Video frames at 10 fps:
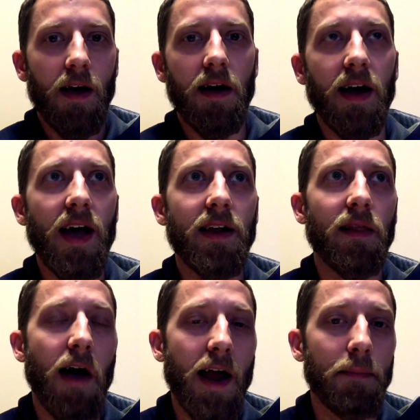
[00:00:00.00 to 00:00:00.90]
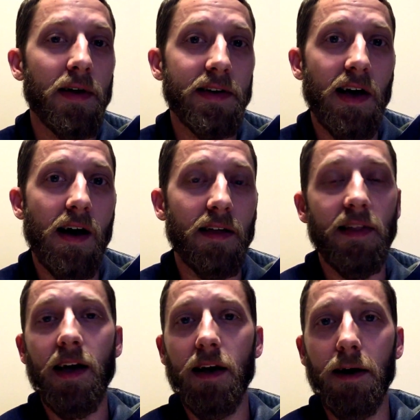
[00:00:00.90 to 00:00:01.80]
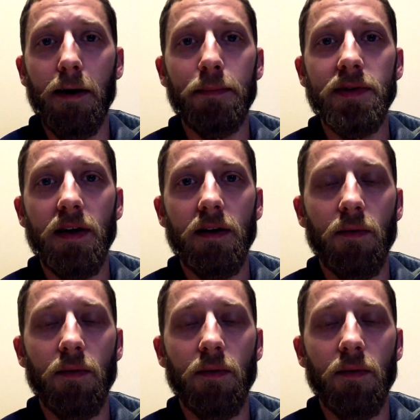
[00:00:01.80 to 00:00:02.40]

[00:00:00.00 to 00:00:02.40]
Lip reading: Now, I got an alignment done, and that helped.